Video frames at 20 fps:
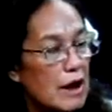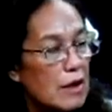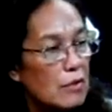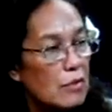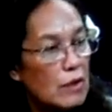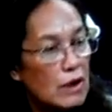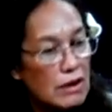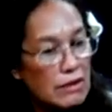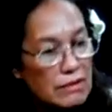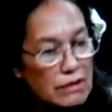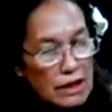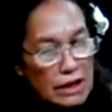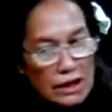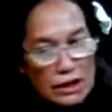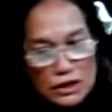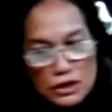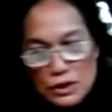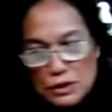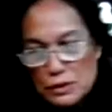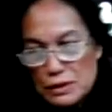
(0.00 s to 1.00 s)
And one of the
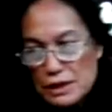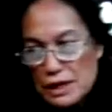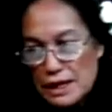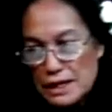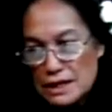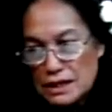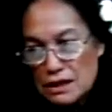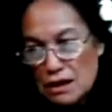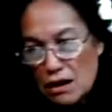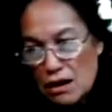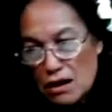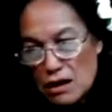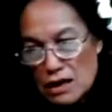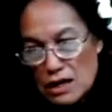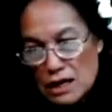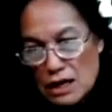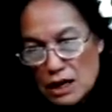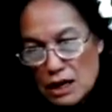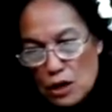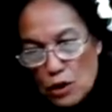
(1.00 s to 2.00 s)
issues I
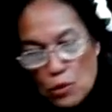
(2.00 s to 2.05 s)
saw